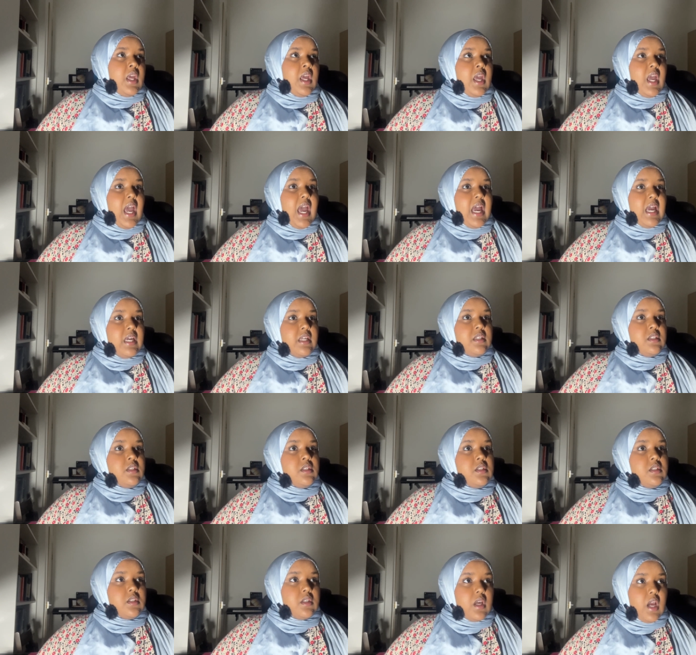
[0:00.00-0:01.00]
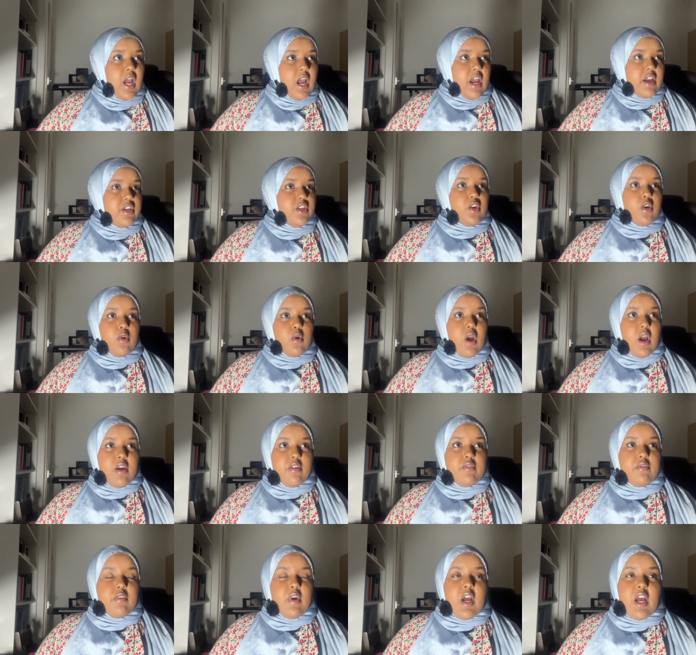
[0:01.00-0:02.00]
And
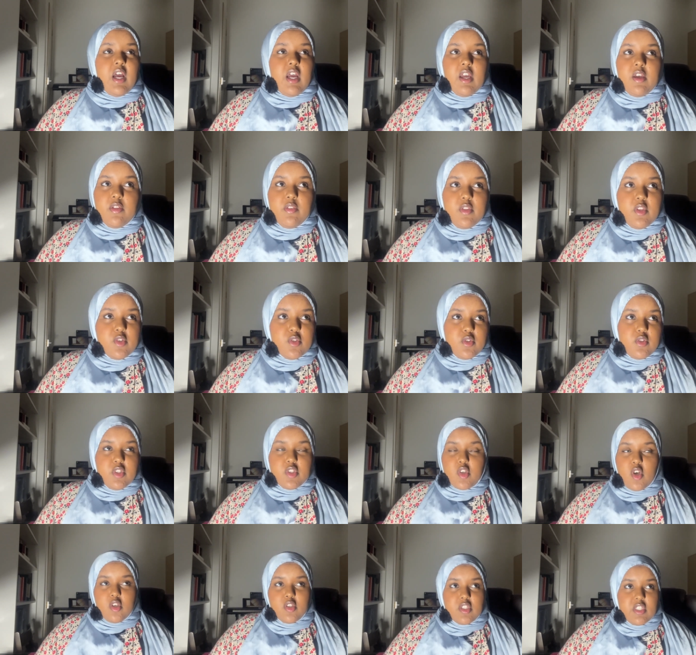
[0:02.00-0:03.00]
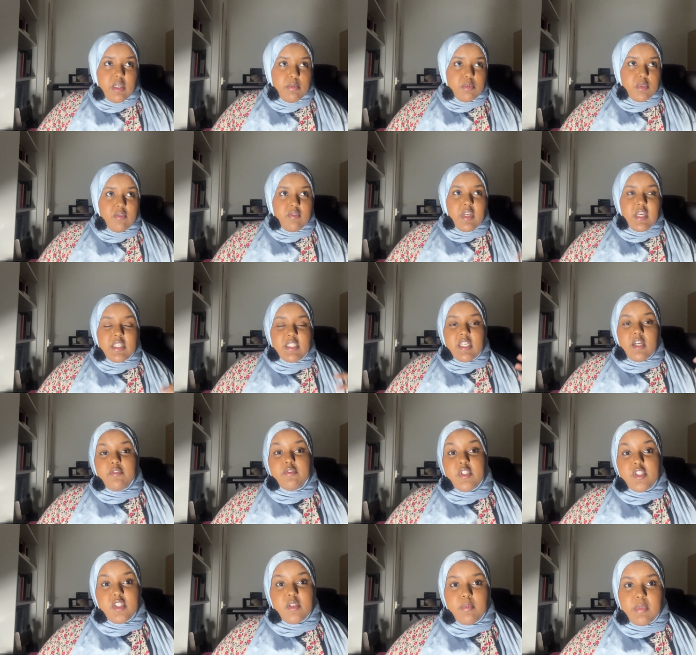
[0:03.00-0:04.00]
there's this concept of like
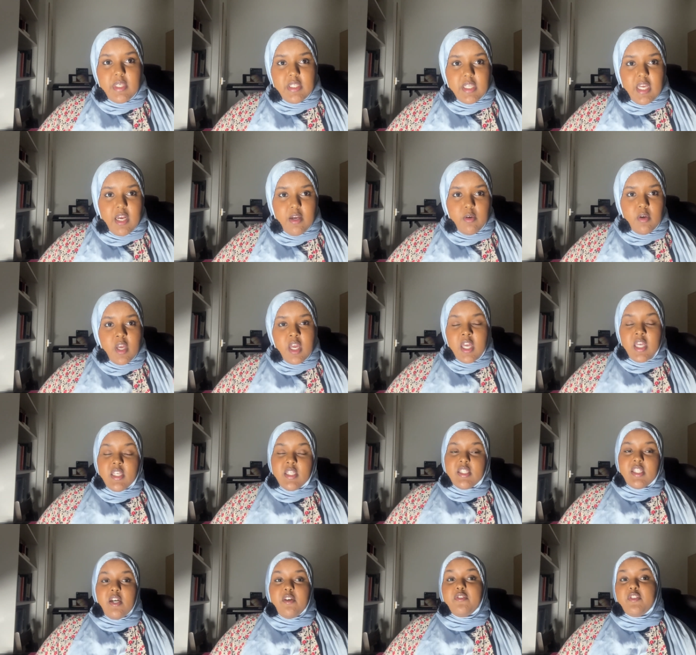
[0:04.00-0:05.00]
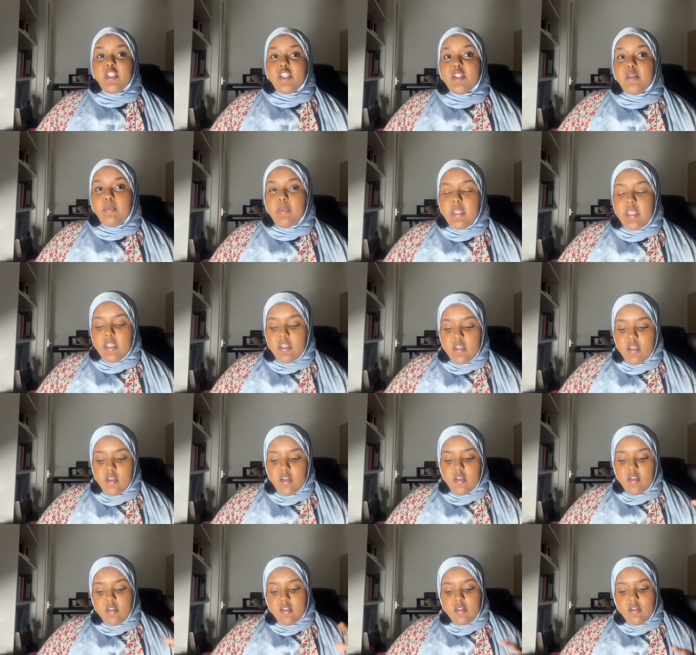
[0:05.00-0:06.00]
self-discipline, how self-discipline
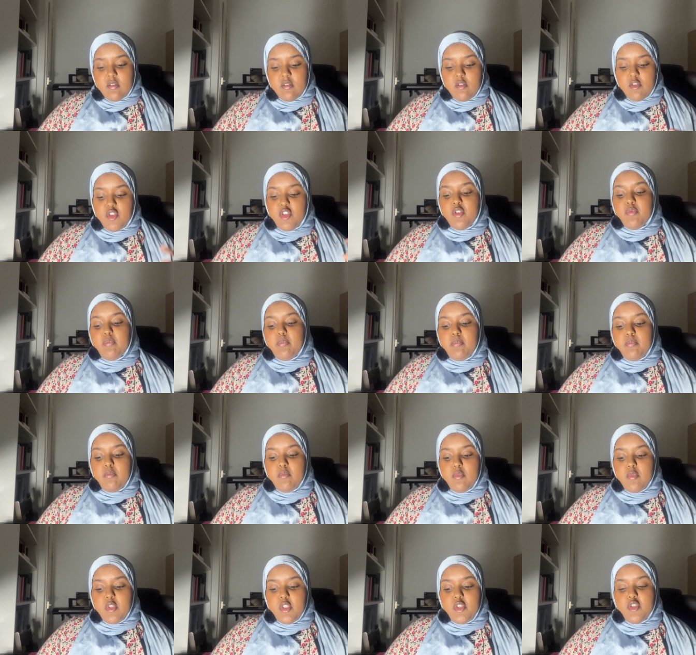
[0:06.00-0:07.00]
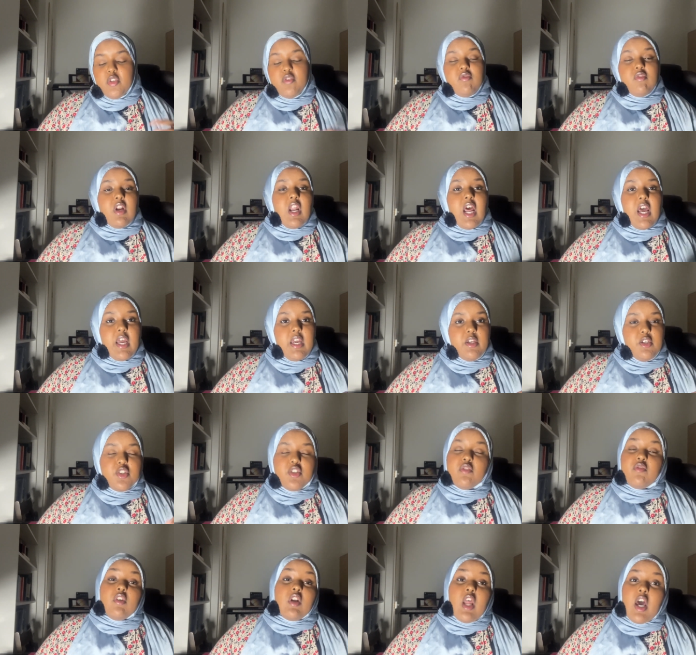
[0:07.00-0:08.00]
you shouldn't
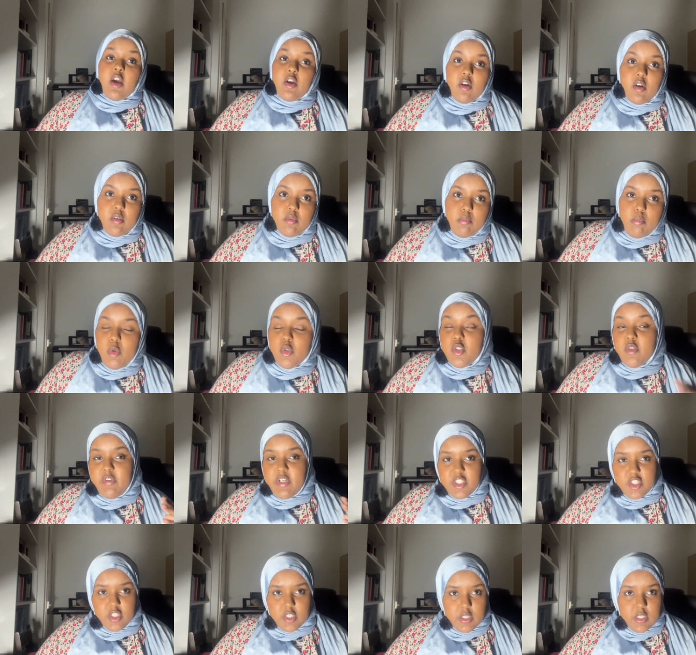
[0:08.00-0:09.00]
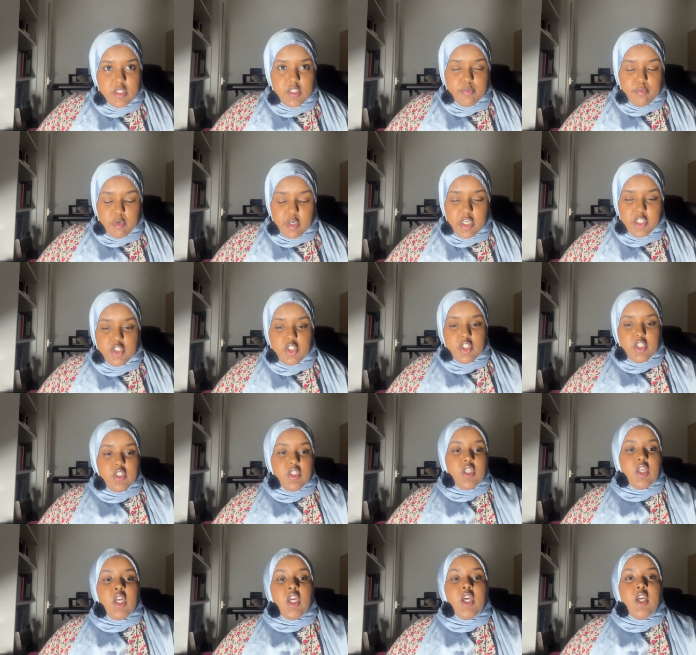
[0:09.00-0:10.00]
rely on motivation and inspiration.
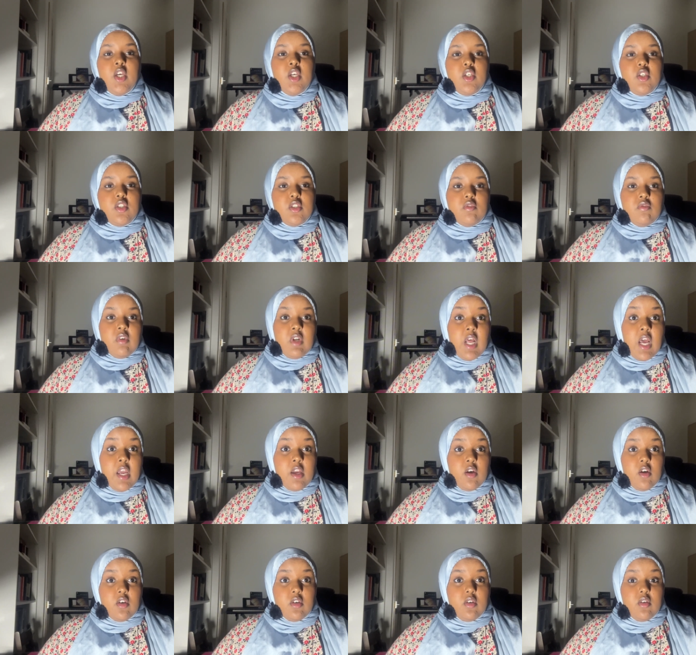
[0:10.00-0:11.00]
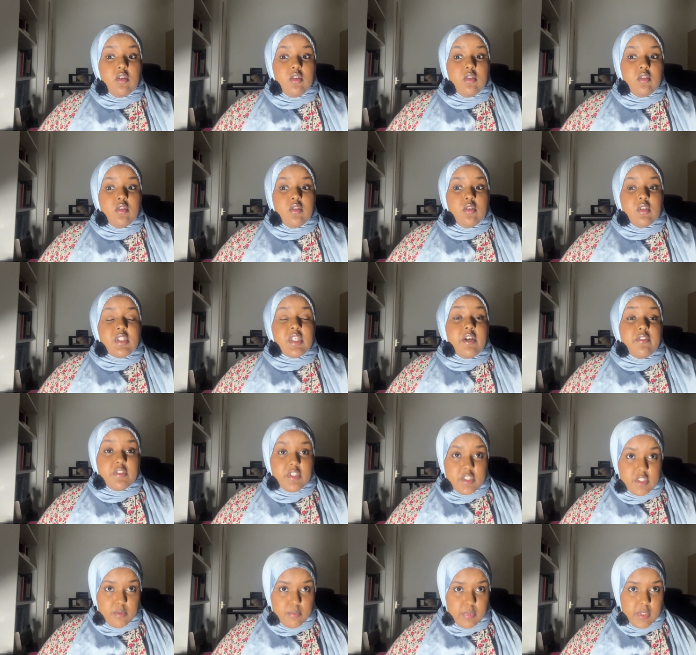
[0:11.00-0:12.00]
You should rely on
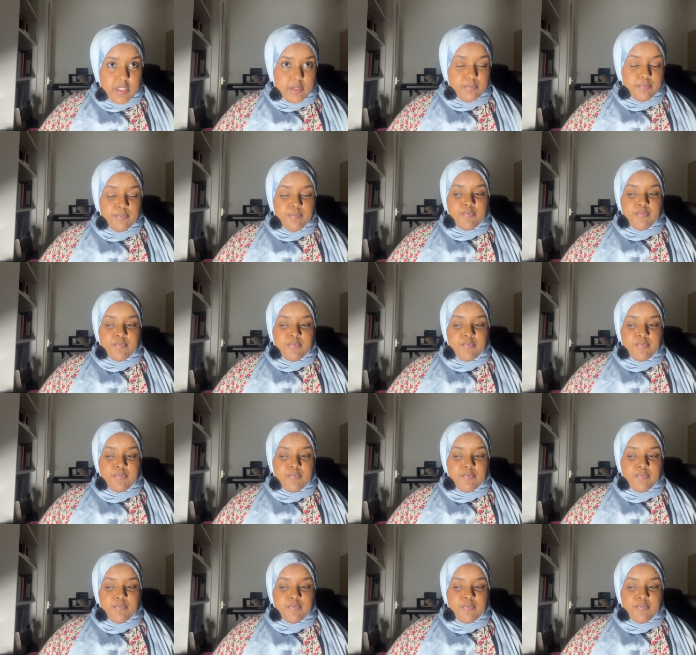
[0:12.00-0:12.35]
self-discipline.